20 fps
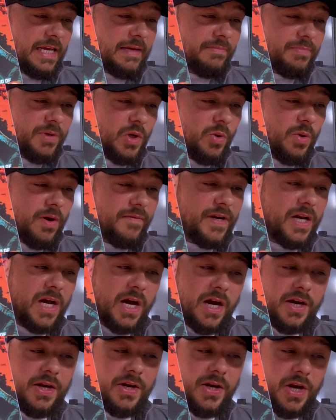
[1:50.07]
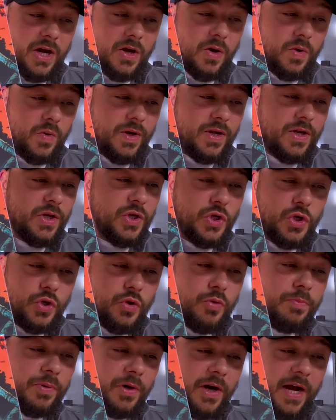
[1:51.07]
debut of an unknown
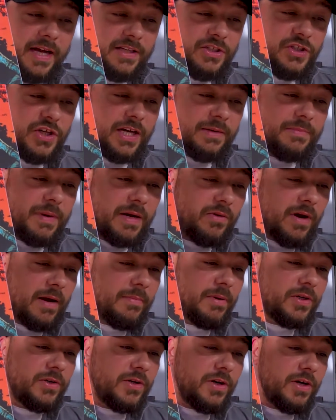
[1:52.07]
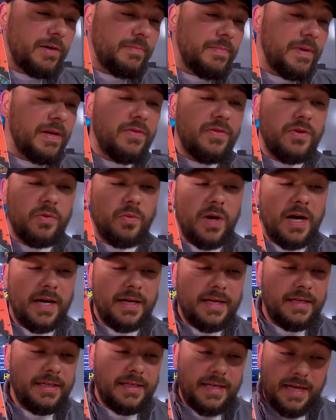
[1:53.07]
new project by Robert Kirkman, The
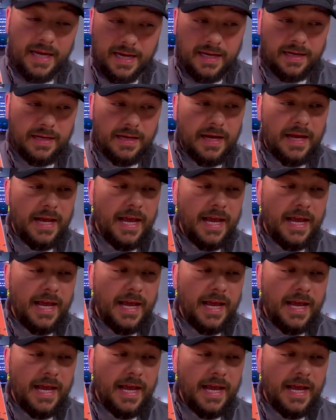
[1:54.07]
Walking Dead,